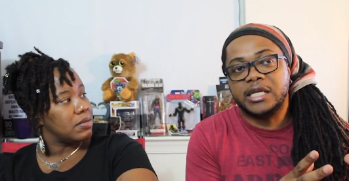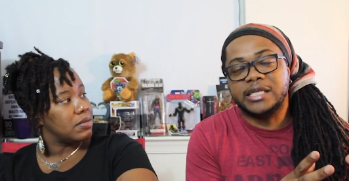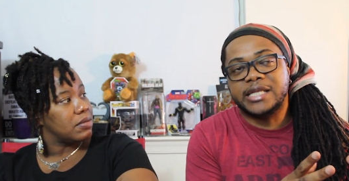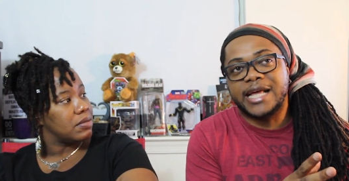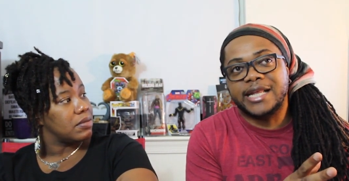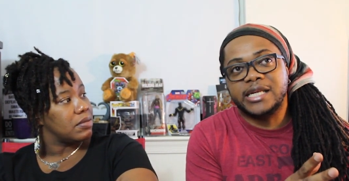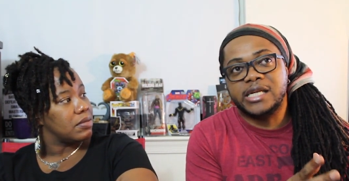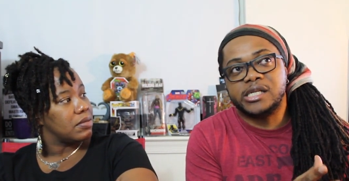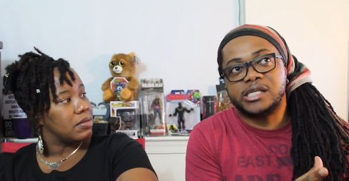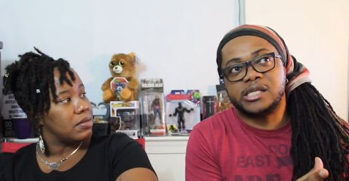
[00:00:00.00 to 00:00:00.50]

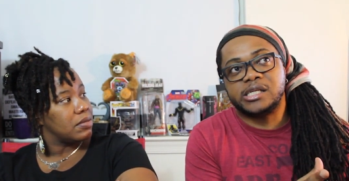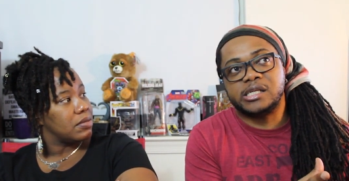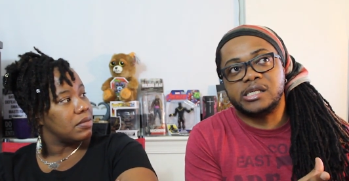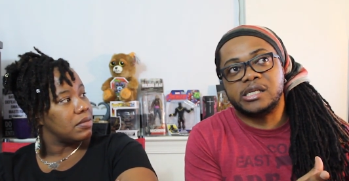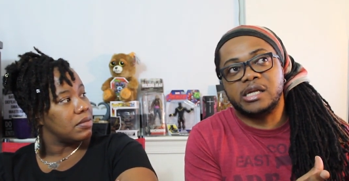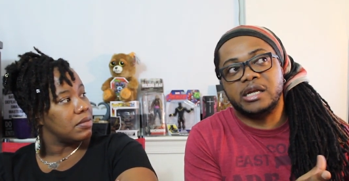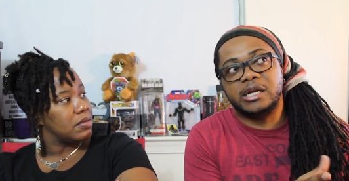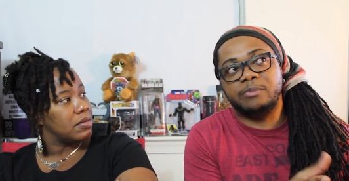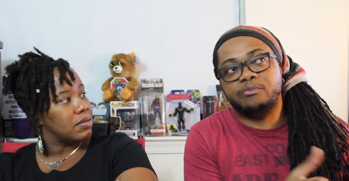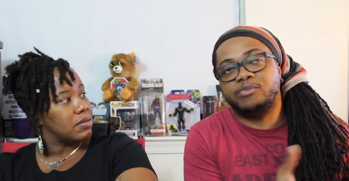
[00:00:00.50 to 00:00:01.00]
Speaker 1: that
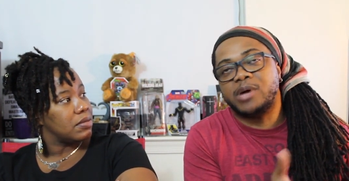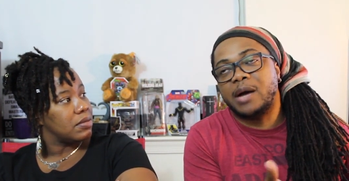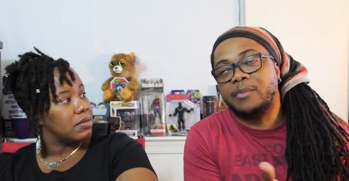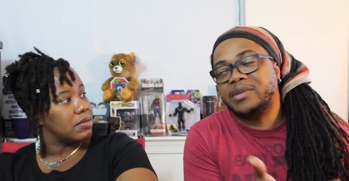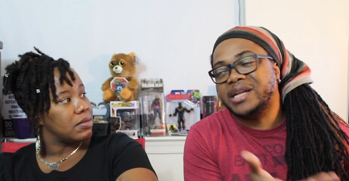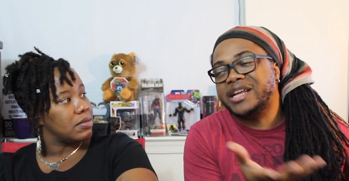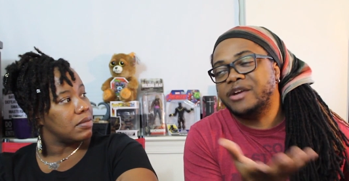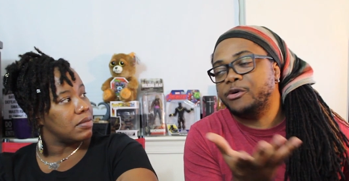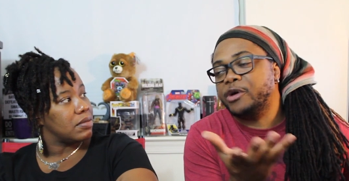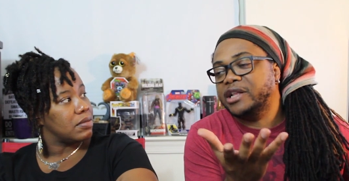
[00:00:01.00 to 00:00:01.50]
is
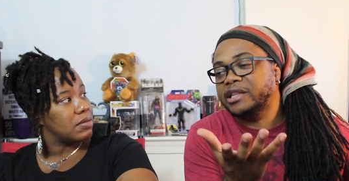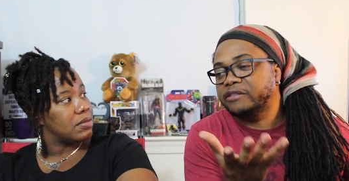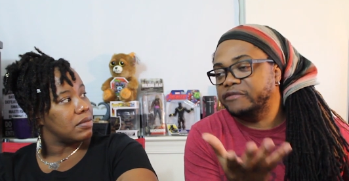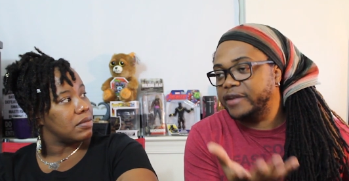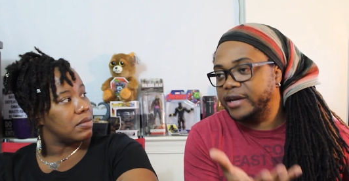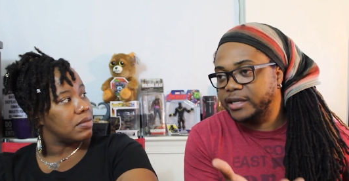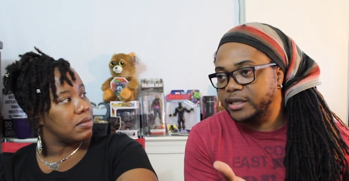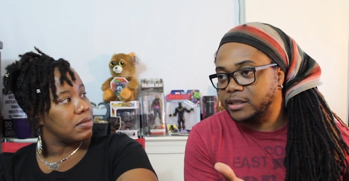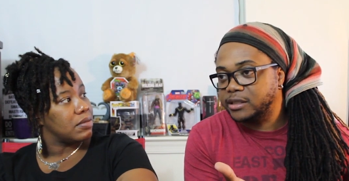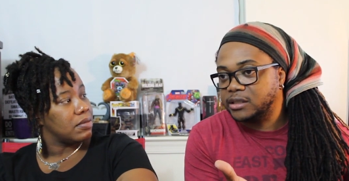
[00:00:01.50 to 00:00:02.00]
probably
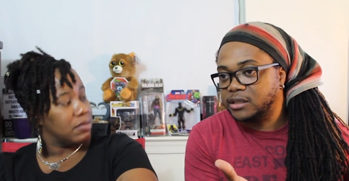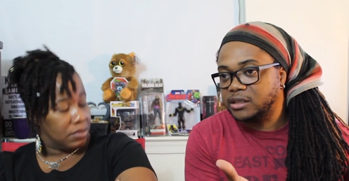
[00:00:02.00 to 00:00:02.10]
irrelevant.